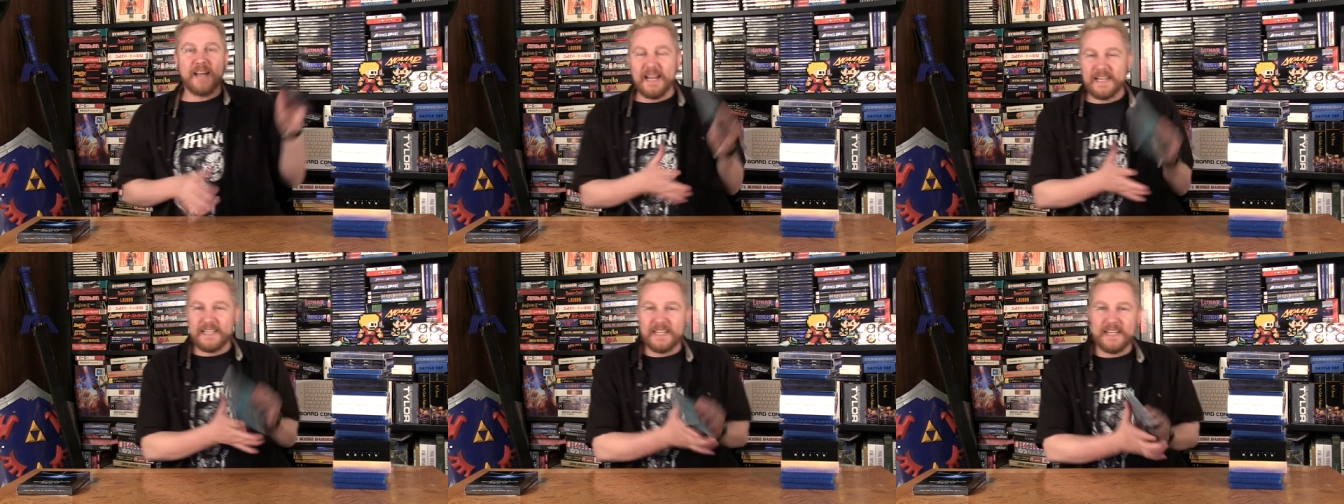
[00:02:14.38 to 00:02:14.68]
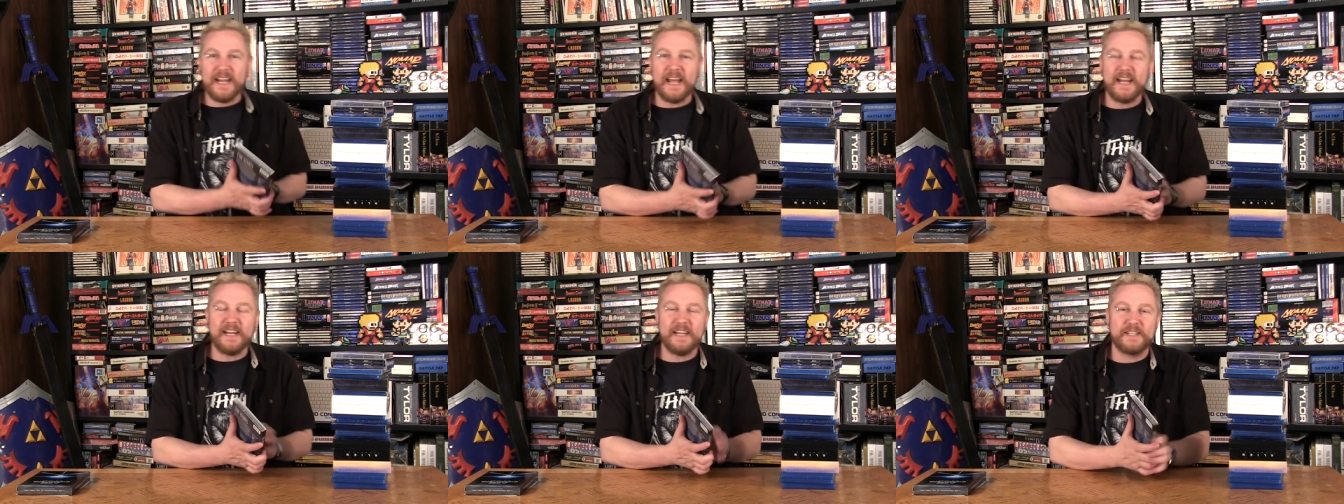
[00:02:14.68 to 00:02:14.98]

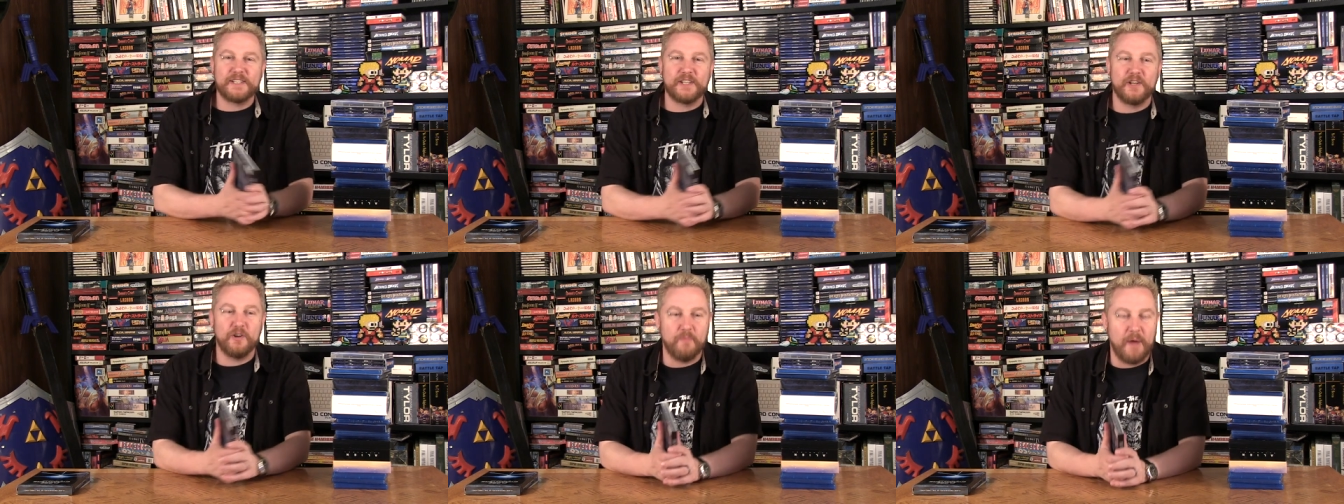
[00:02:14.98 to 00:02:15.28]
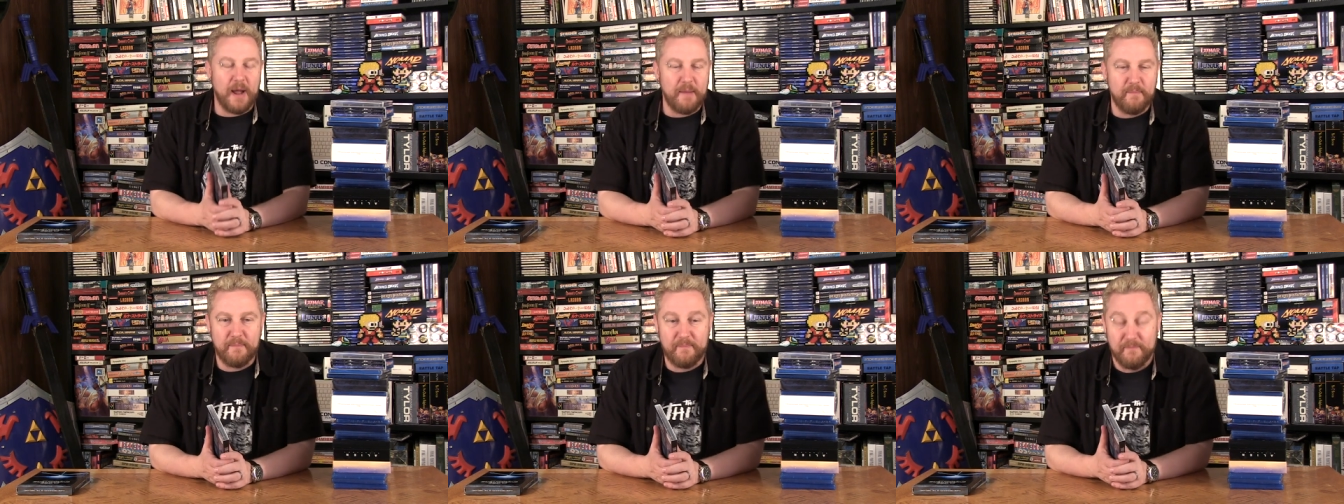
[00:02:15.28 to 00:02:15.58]
1982,
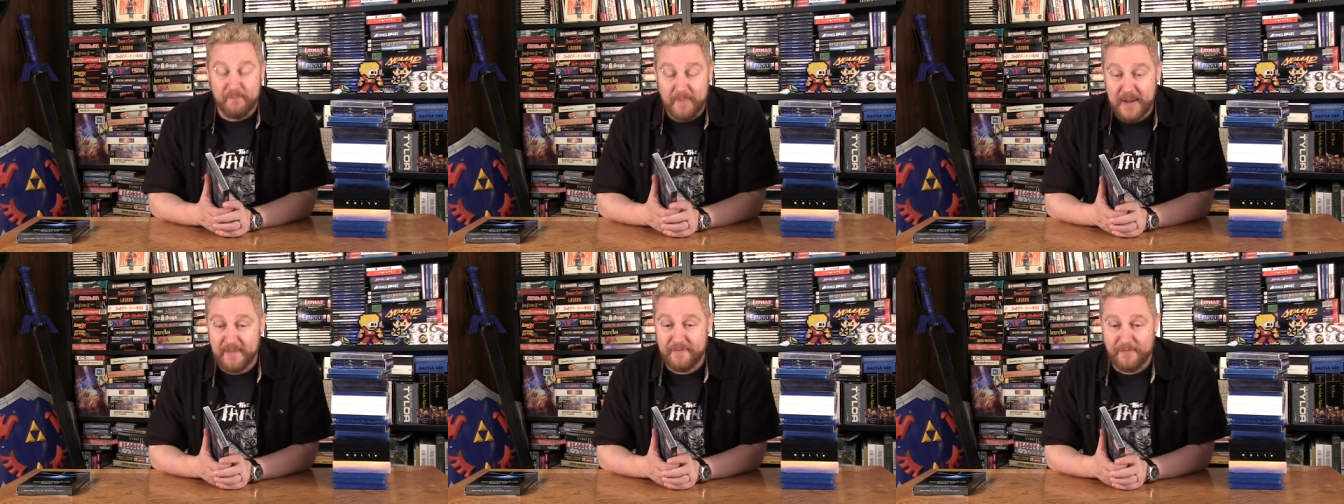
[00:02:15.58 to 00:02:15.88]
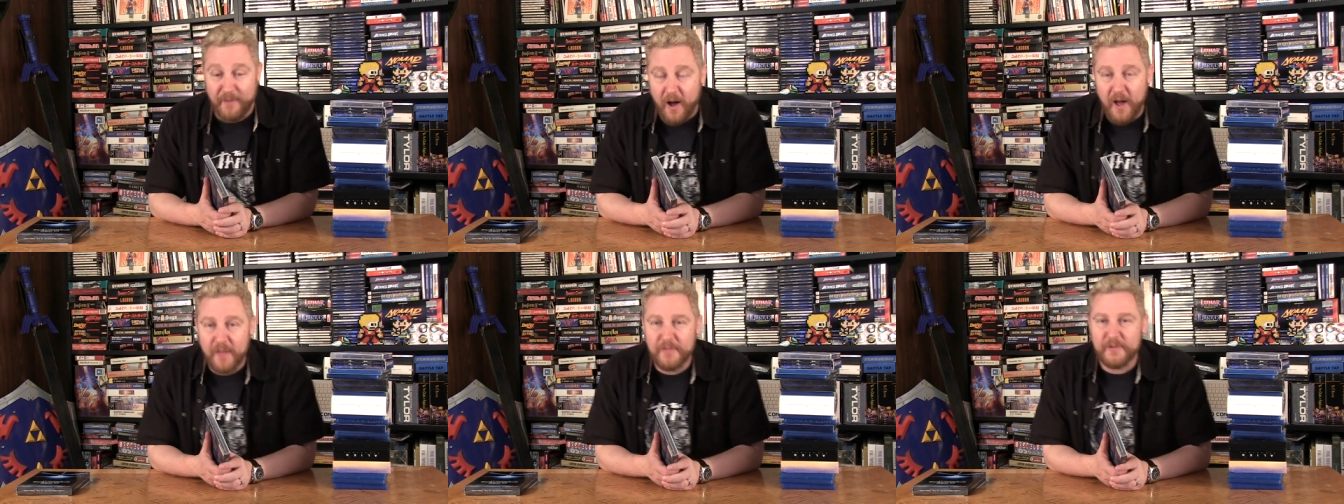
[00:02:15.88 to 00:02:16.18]
my, my
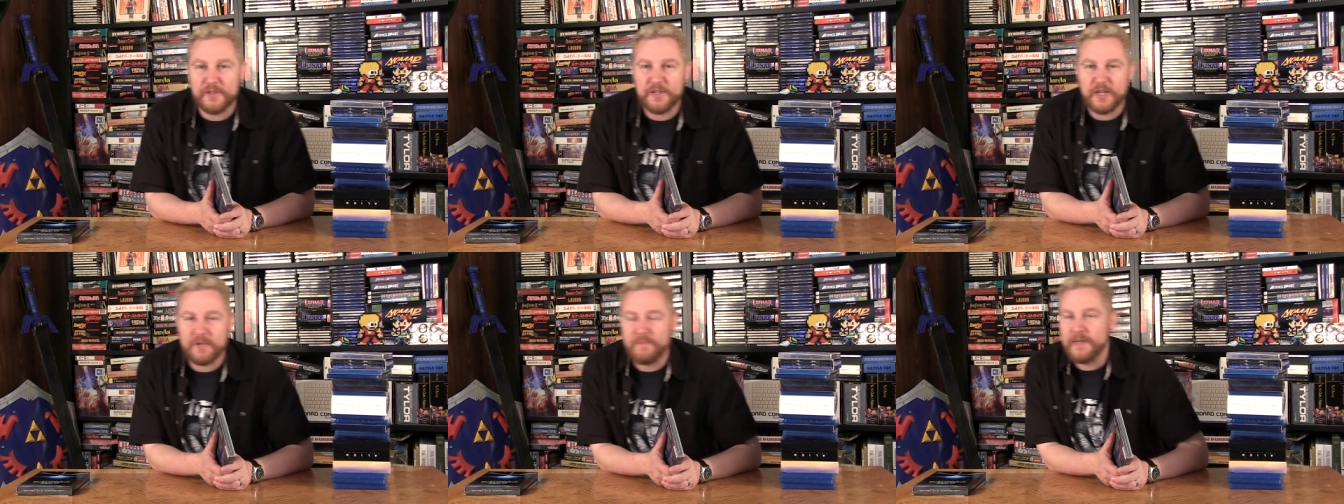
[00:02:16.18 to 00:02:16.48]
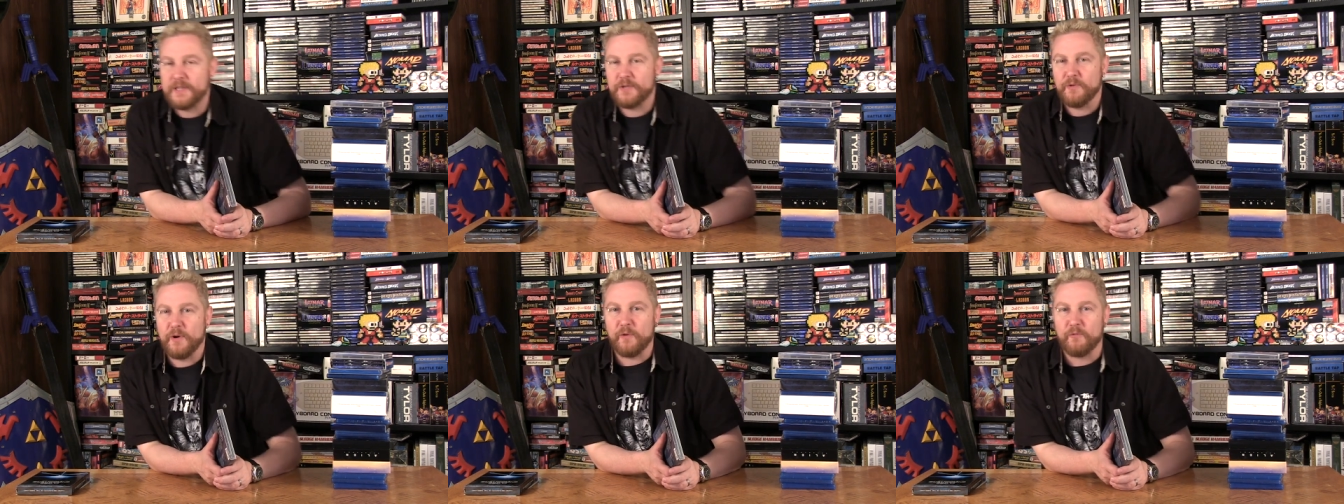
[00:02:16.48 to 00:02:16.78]
father took
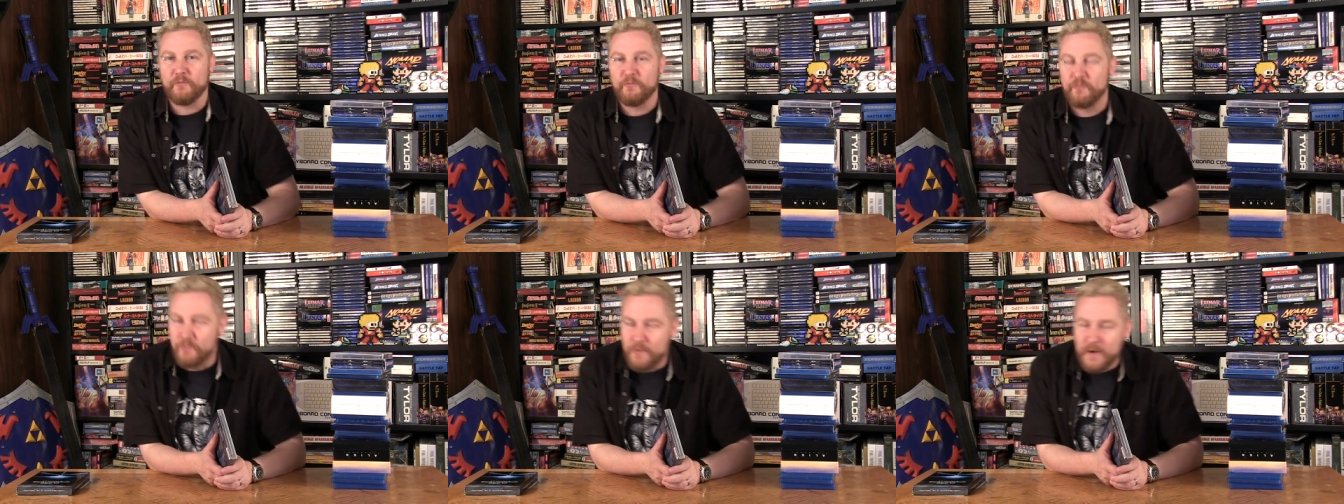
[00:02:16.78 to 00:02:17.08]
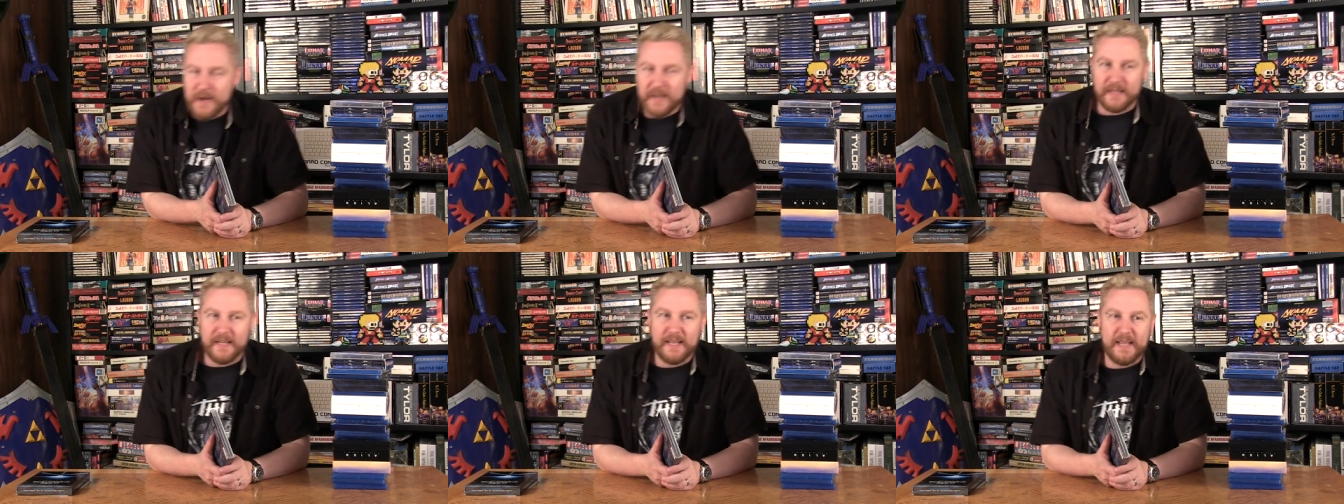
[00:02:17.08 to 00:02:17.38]
me to a
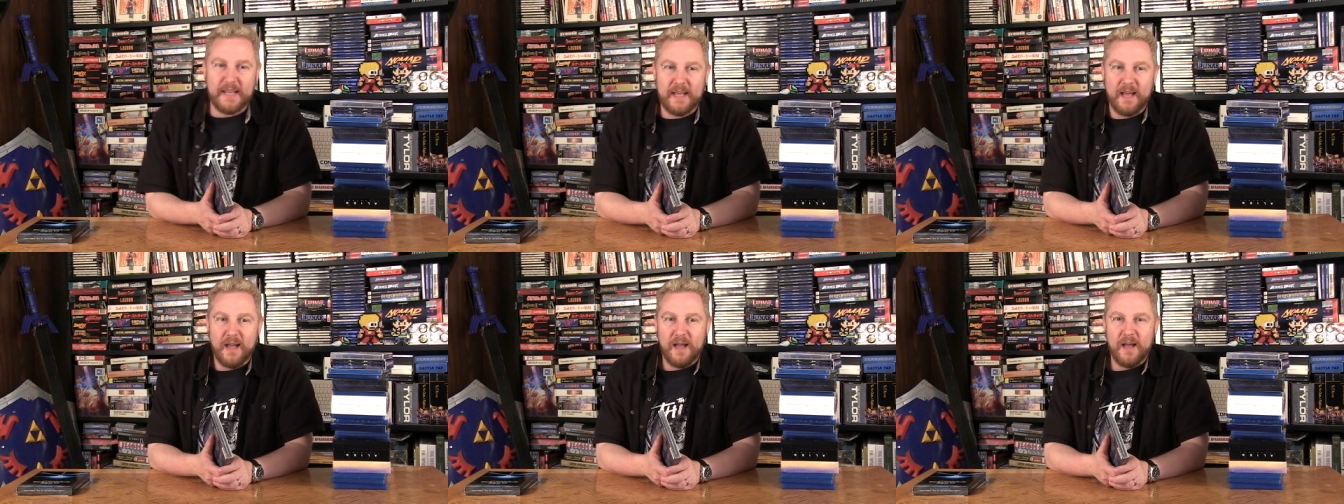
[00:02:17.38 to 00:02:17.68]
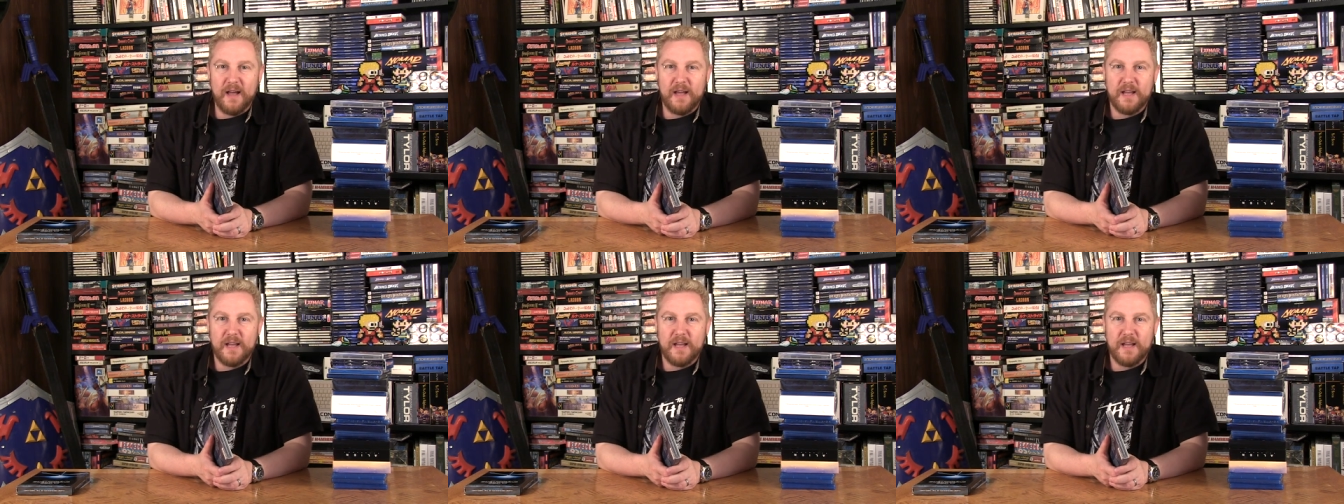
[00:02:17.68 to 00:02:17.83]
really